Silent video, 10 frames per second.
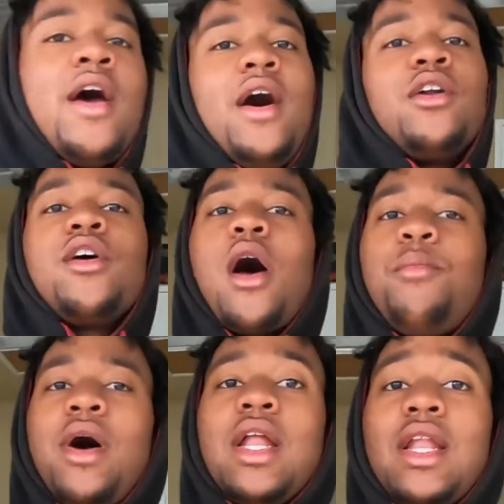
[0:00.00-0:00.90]
I know y'all
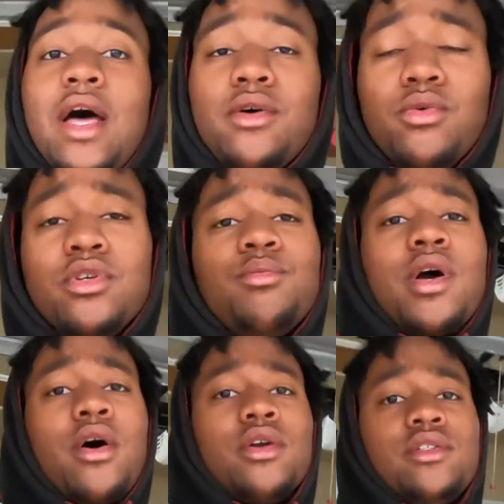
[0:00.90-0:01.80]
probably like, oh, this boy
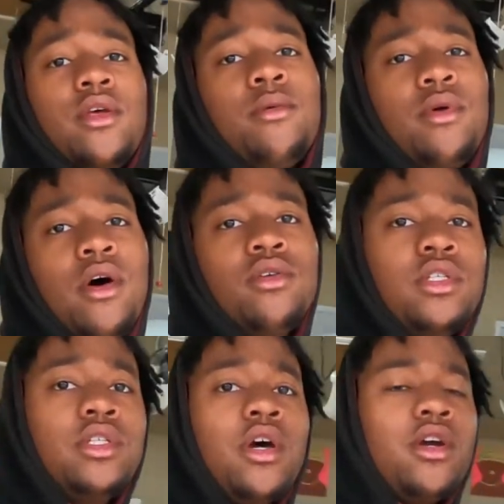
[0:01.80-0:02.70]
got on the same clothes. He
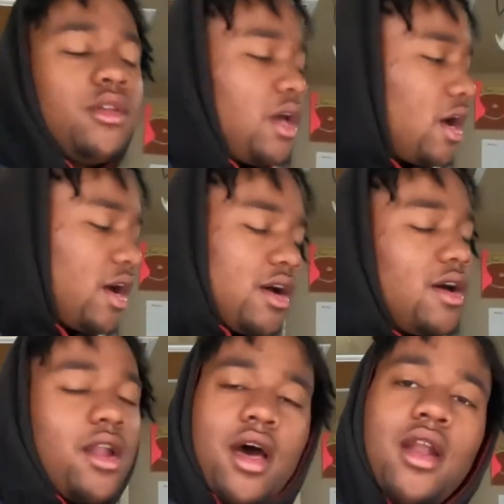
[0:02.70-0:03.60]
dirty. Nah,
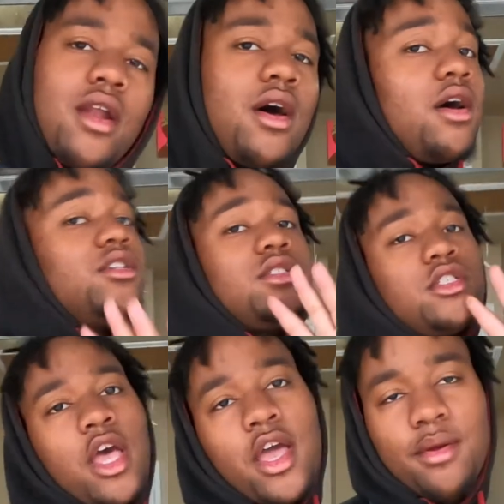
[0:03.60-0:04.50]
nah, nah, nah. It's the
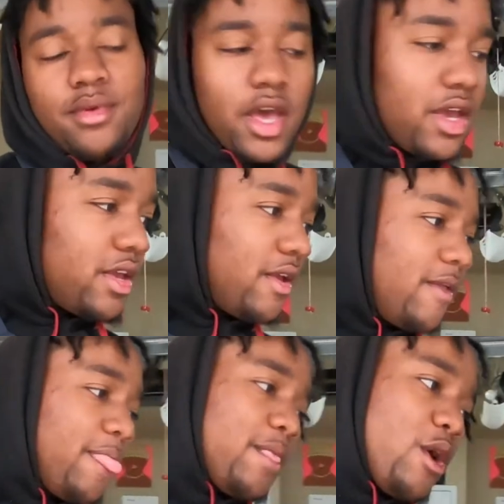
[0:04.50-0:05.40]
same day. You
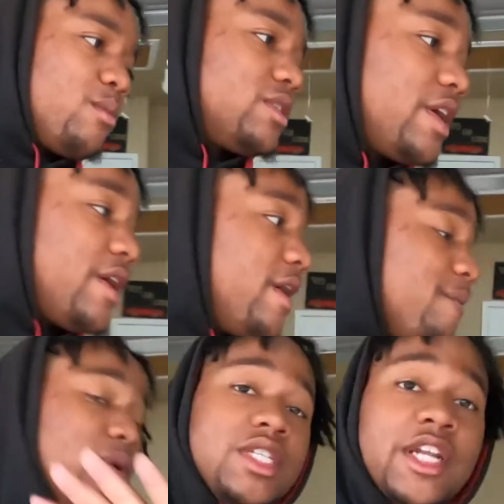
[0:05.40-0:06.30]
know what I'm saying?
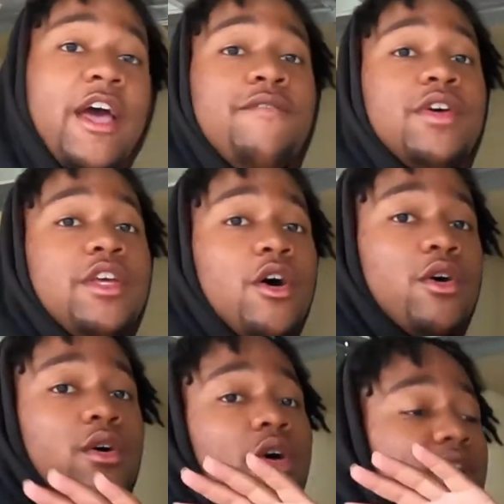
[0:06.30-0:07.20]
But today's video